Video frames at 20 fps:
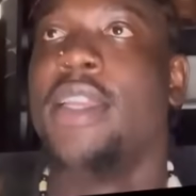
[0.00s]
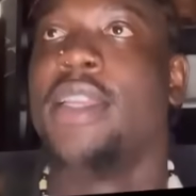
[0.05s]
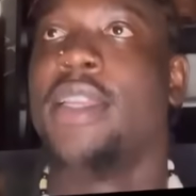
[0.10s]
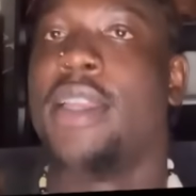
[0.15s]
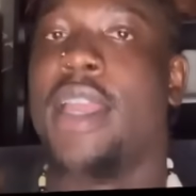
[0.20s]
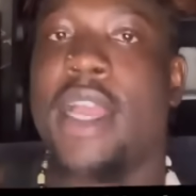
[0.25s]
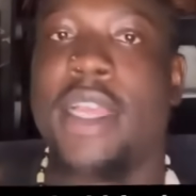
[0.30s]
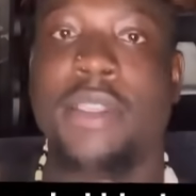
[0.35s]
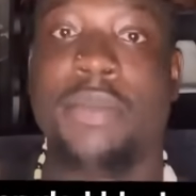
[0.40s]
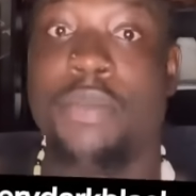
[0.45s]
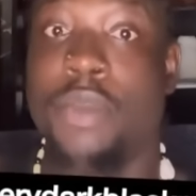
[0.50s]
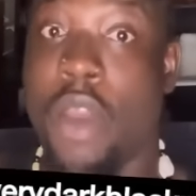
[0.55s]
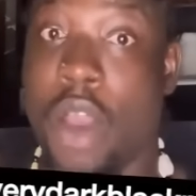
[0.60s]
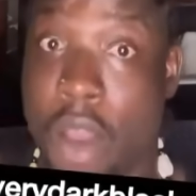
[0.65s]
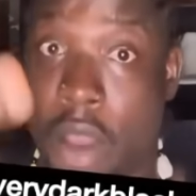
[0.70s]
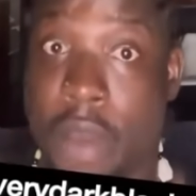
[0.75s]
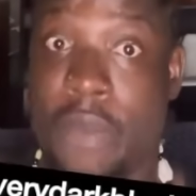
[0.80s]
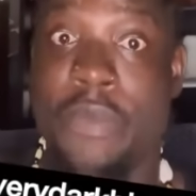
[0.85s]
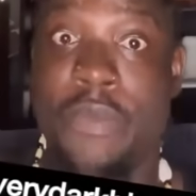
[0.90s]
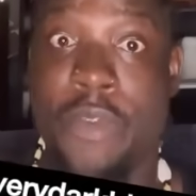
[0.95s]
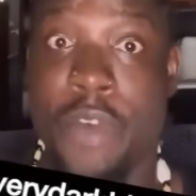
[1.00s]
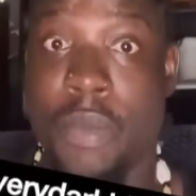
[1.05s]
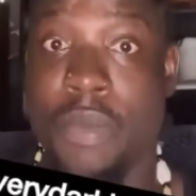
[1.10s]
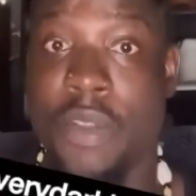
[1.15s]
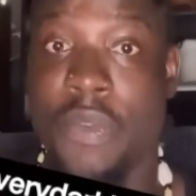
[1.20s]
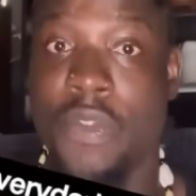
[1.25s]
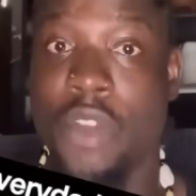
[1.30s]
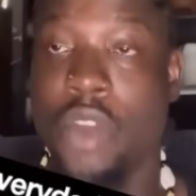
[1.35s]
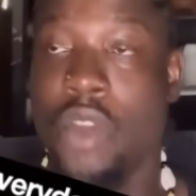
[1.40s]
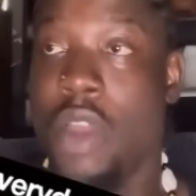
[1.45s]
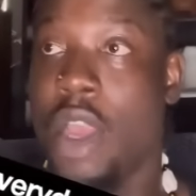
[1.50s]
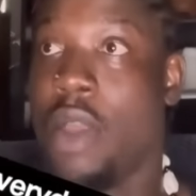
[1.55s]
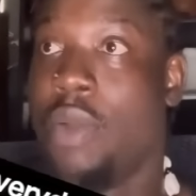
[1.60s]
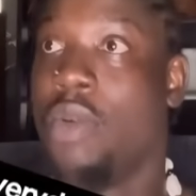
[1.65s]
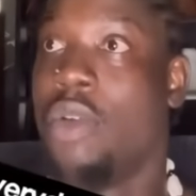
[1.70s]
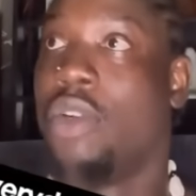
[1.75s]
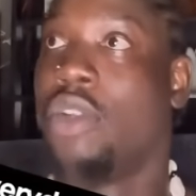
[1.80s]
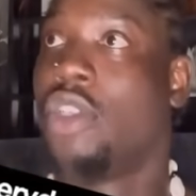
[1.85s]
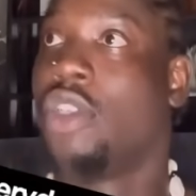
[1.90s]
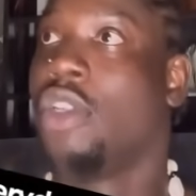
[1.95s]
That's from the video I
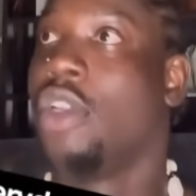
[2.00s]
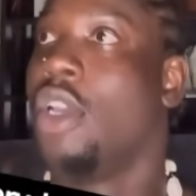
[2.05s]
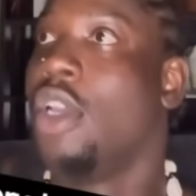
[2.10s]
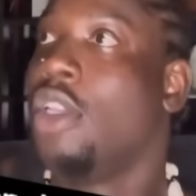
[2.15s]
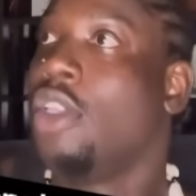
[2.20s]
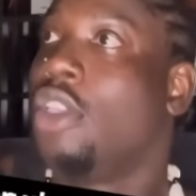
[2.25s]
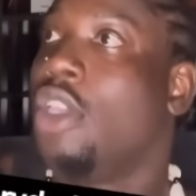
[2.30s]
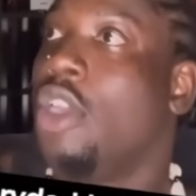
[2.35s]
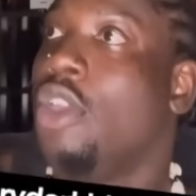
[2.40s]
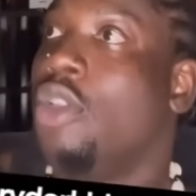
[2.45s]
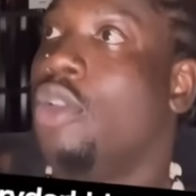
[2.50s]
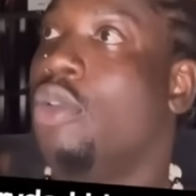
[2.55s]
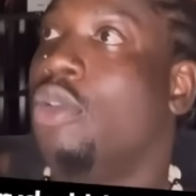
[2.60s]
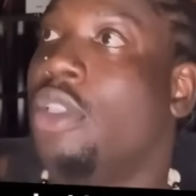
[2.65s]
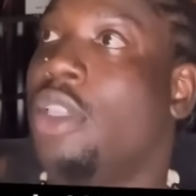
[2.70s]
watched, say you will